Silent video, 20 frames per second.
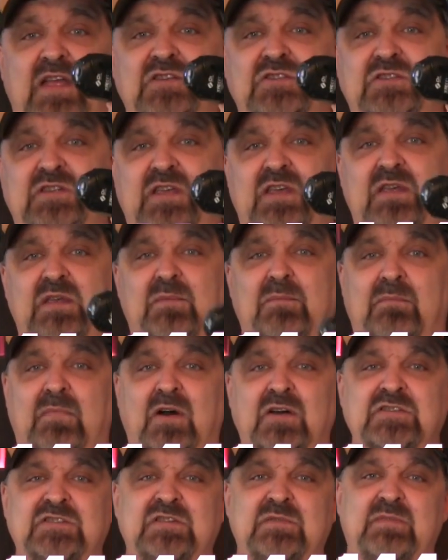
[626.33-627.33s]
HD,
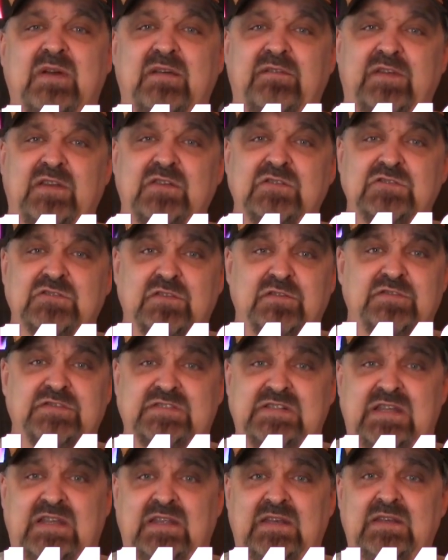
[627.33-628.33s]
most of my videos you've
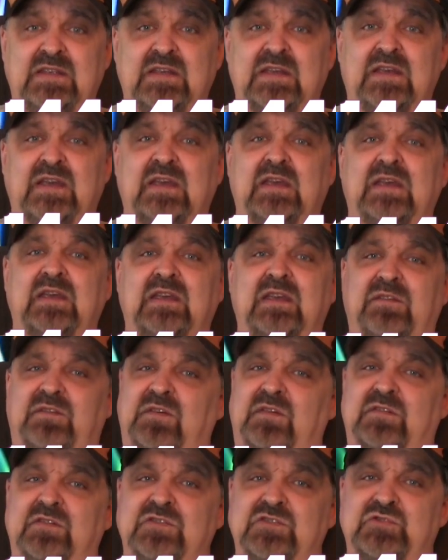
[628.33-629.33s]
seen, if
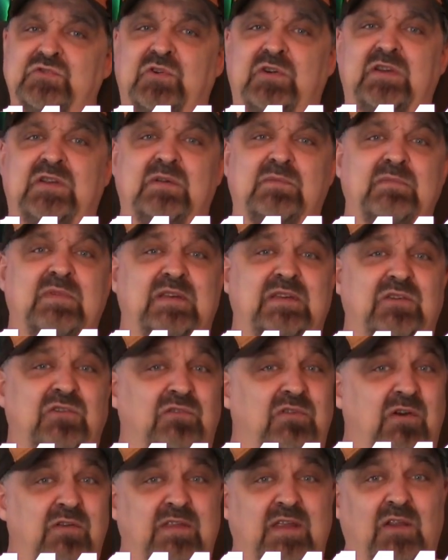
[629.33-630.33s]
you've enjoyed them,
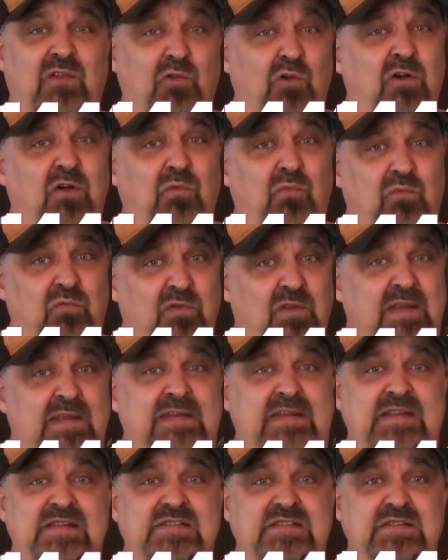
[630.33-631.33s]
you know they look really
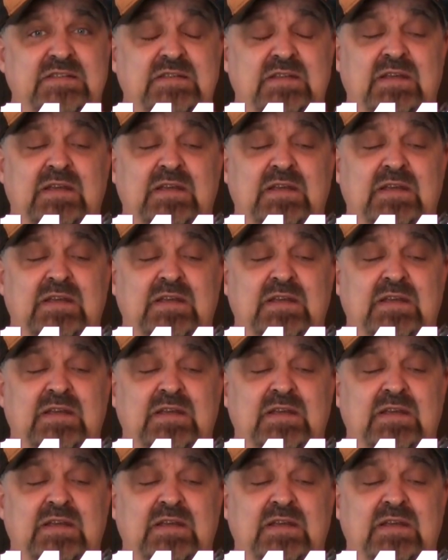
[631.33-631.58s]
decent,